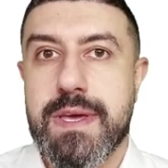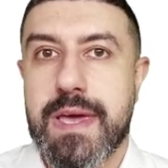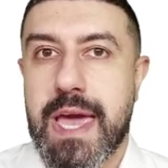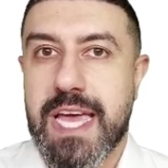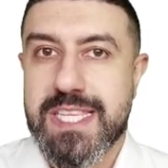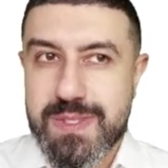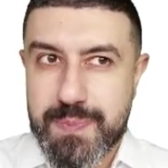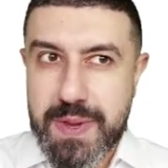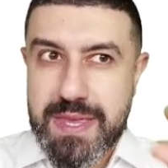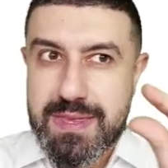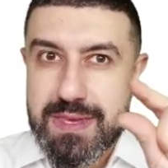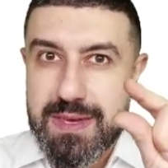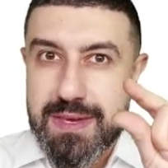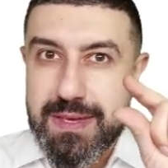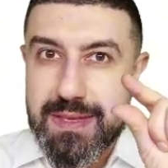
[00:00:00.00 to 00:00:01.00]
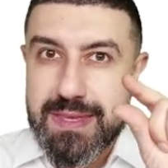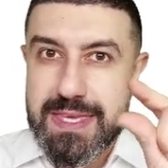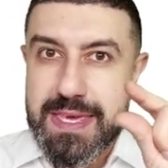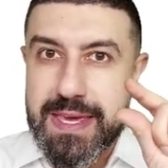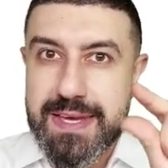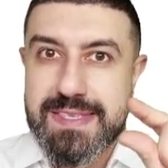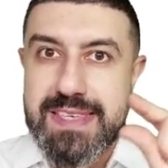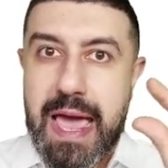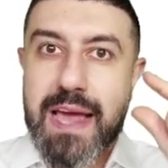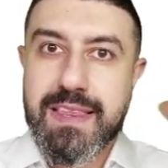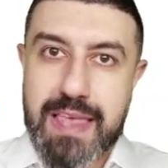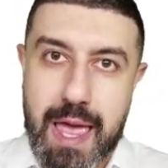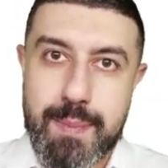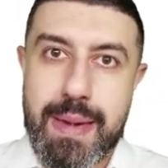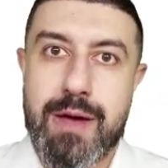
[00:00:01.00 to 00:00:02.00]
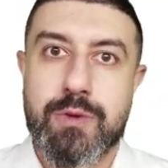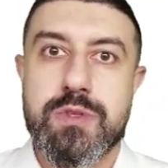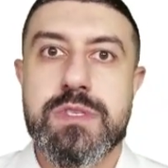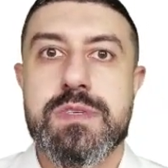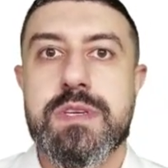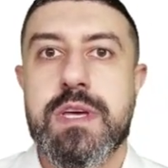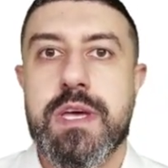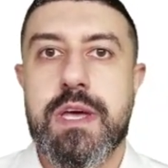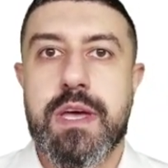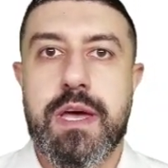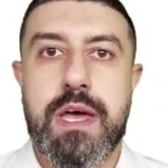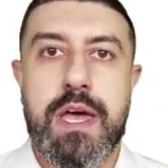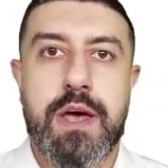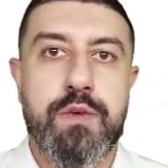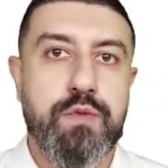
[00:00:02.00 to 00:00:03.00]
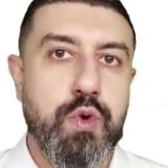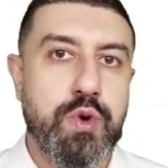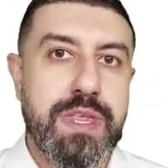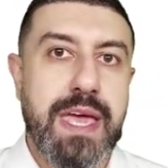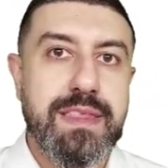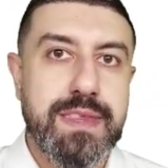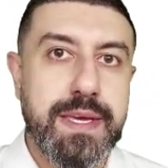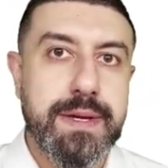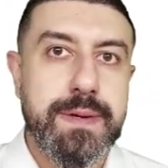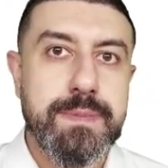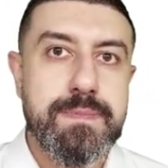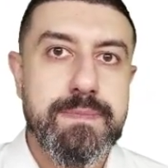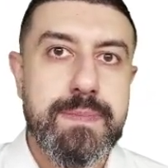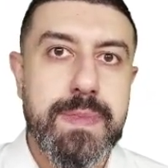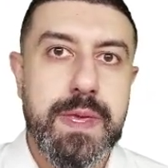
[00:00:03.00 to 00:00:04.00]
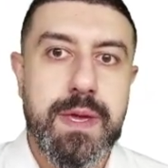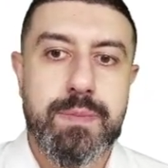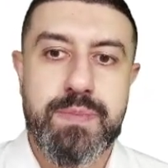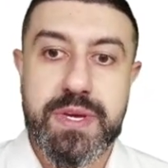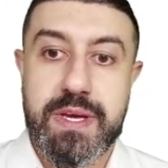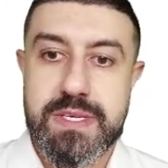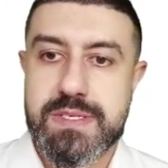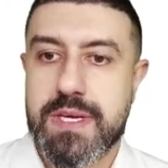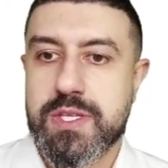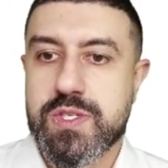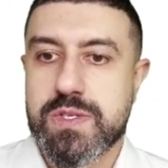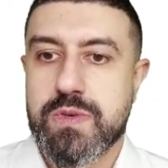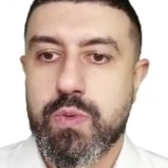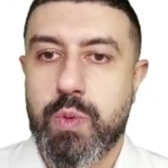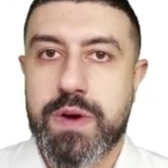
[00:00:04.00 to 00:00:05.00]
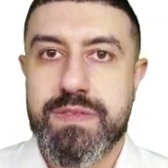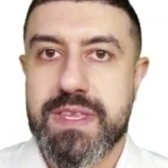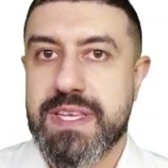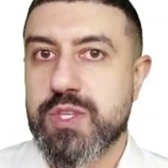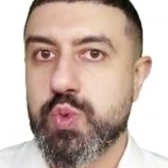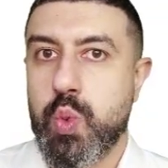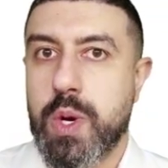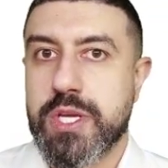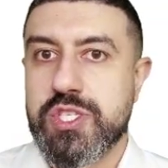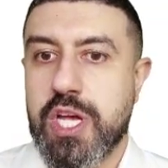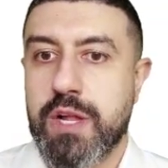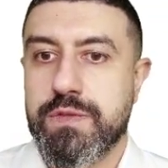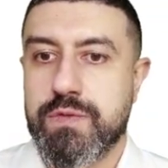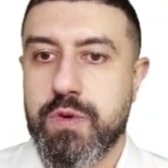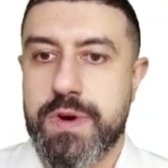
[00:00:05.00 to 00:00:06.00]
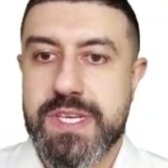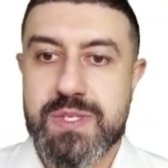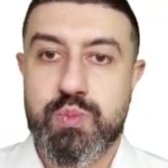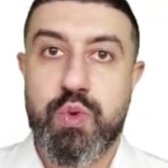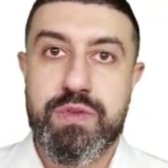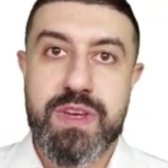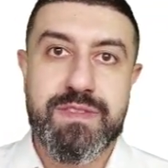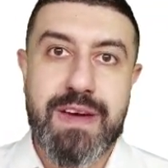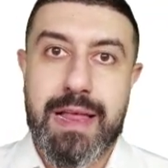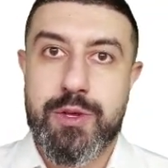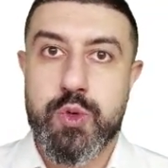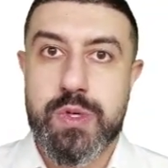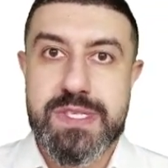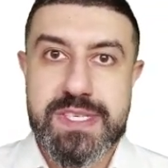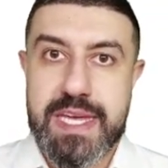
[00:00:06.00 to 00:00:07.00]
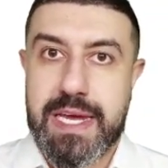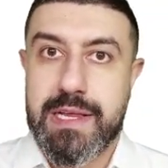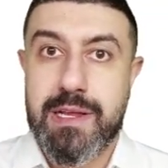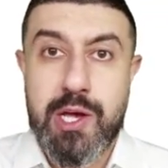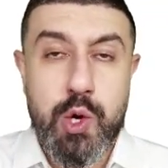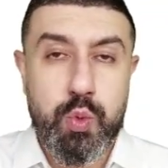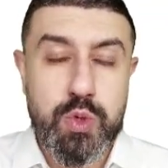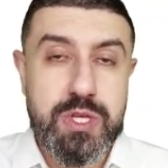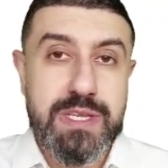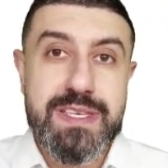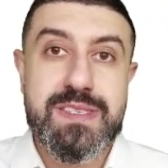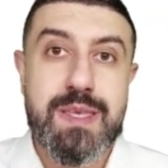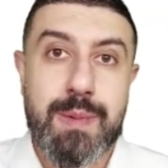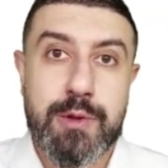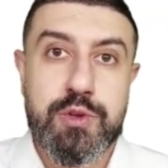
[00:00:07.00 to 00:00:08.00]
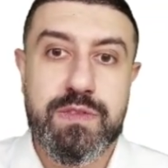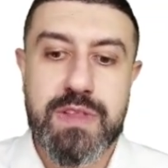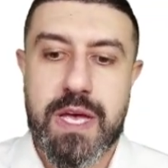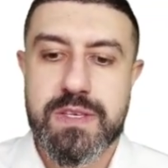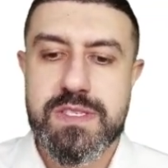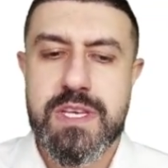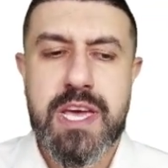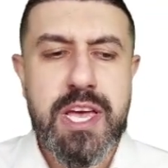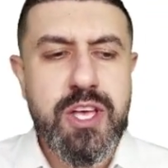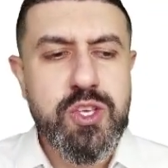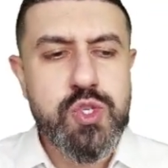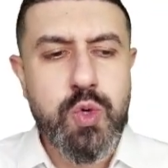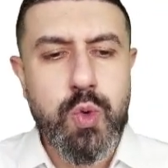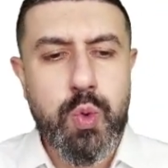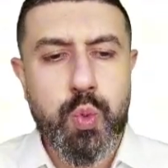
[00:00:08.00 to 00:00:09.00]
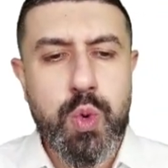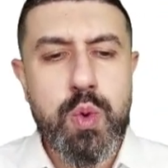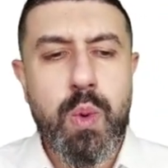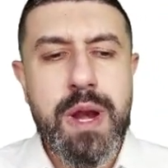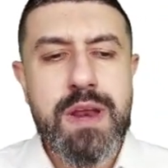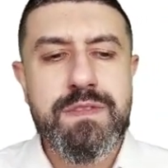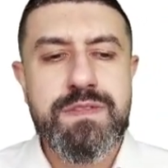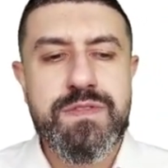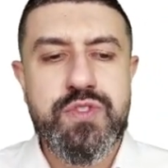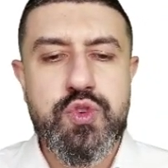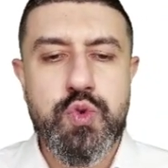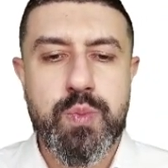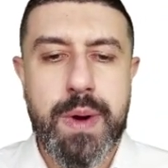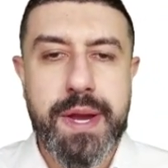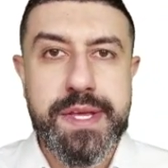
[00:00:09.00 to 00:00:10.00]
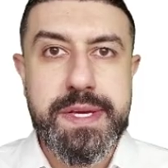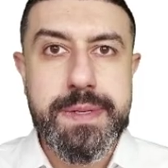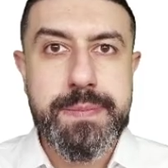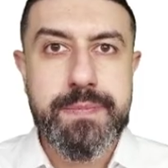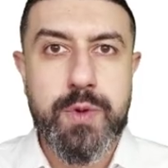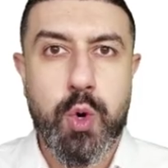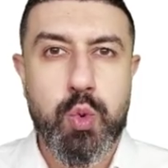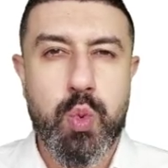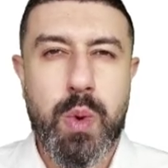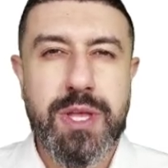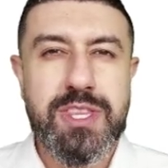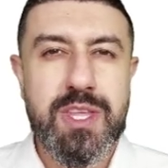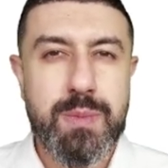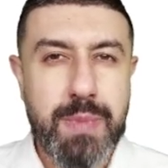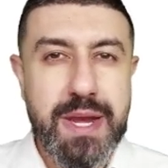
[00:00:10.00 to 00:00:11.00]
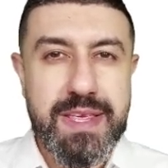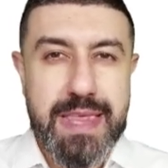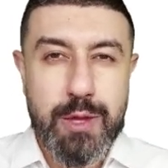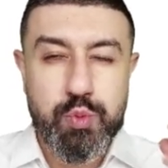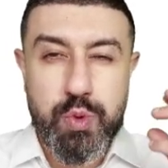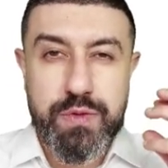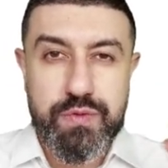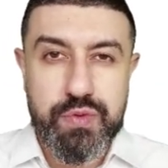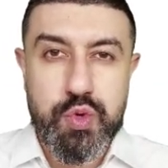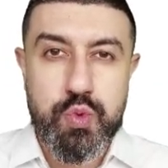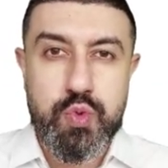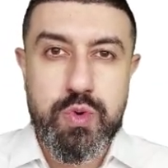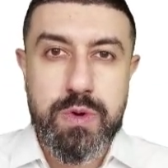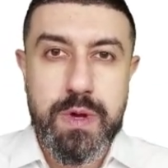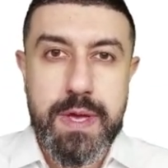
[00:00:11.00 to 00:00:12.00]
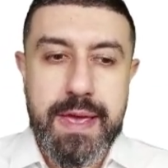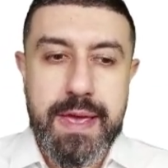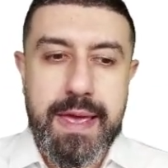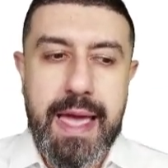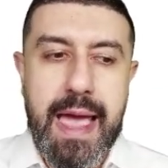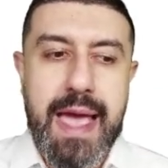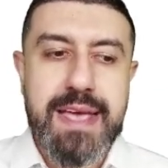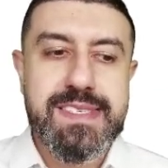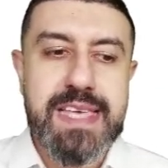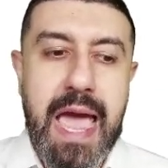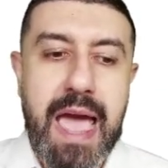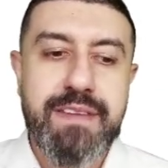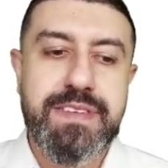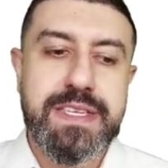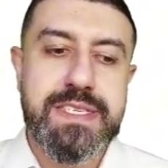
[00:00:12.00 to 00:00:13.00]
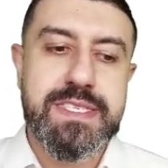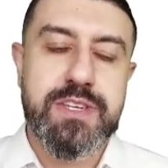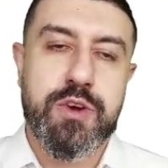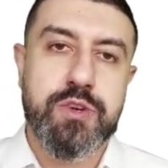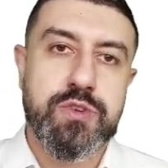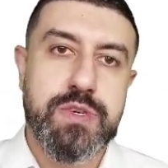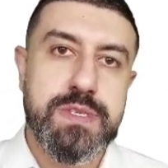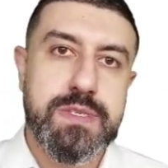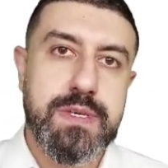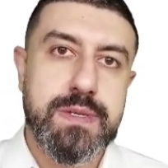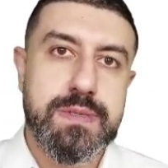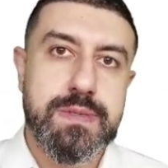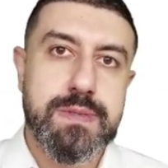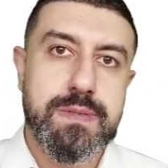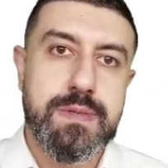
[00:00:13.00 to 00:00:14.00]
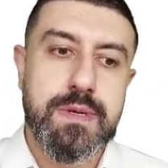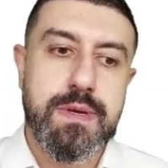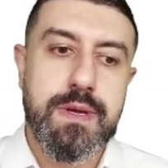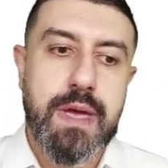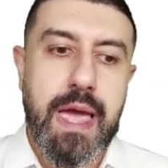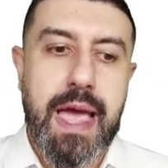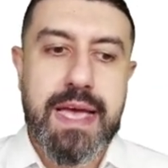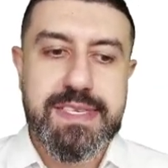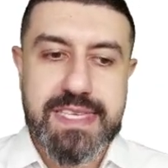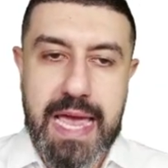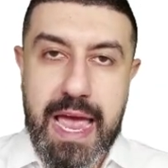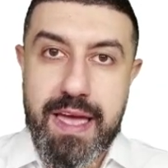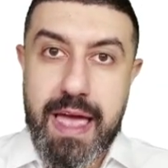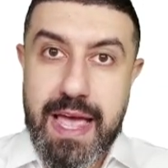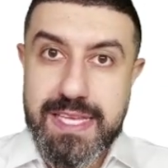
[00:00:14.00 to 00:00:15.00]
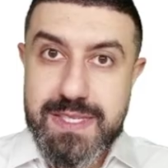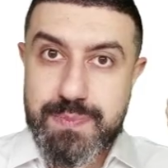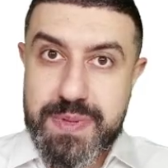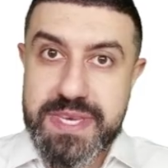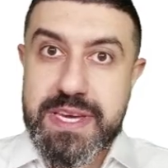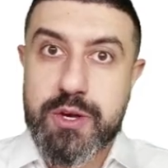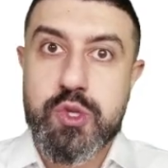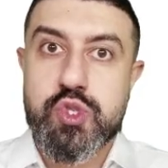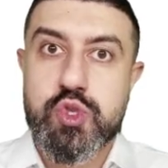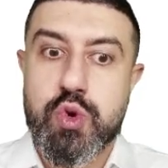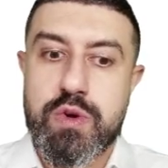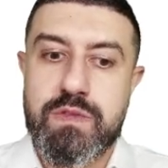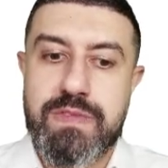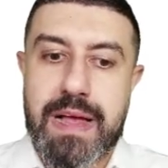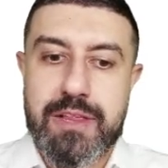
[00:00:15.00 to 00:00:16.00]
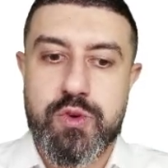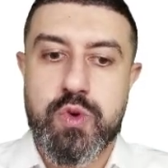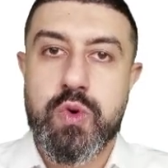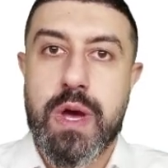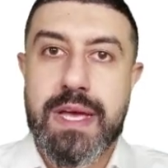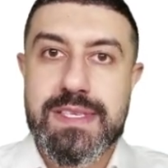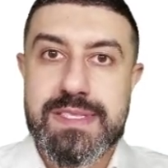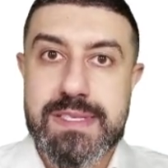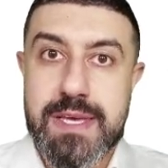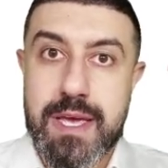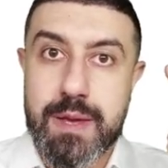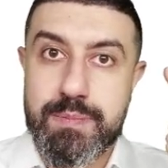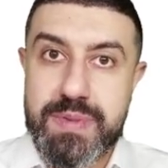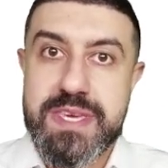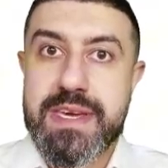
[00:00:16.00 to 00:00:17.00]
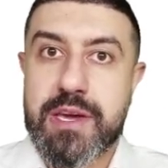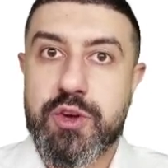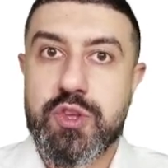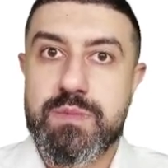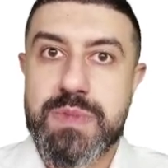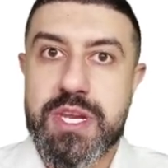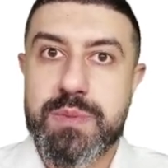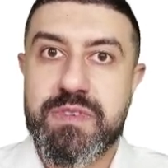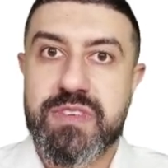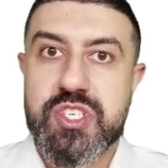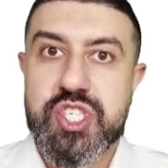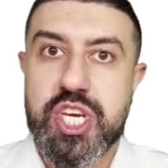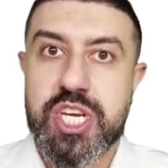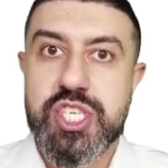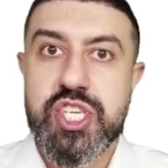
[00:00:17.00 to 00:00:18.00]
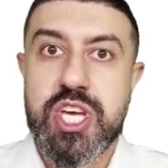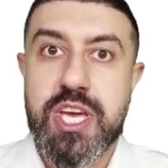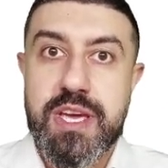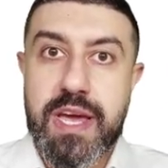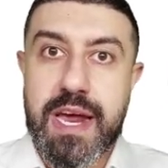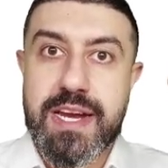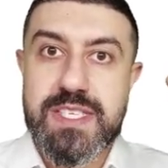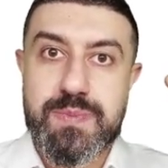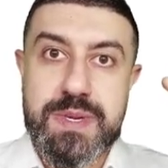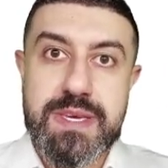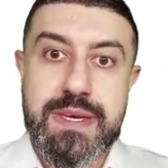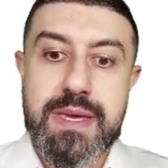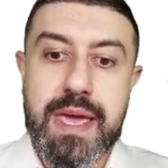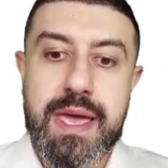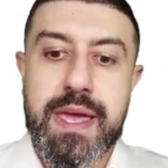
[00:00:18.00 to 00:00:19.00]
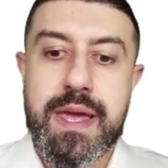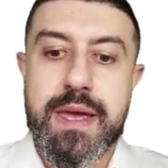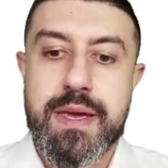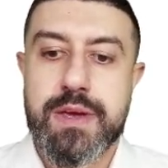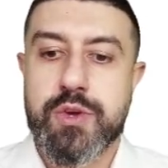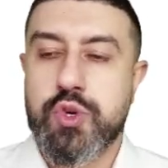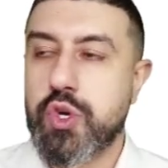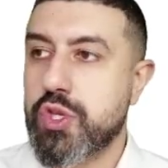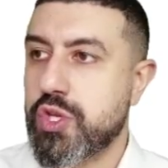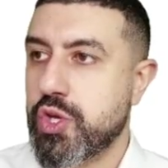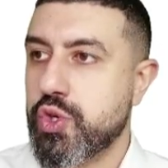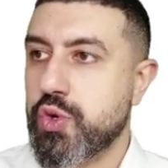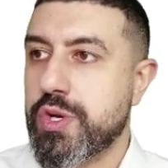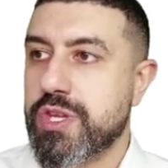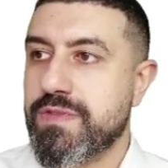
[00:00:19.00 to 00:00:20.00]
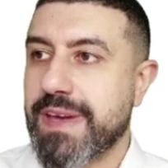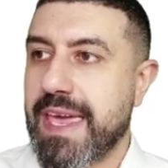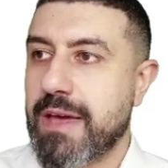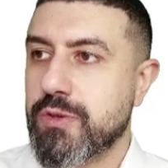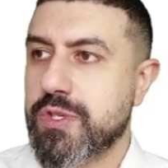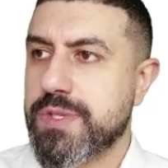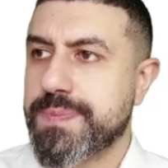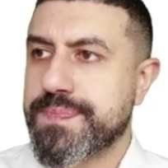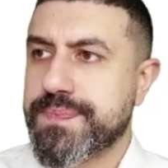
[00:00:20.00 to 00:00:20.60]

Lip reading: and spend the exact amount for that thing, because it's one of the things we want to solve for is moving value in scale with the least amount of loss. So we want to view money, or we want the money that we view as having these characteristics, as being a good store of value, as being a good medium of exchange, and as being a good unit of account.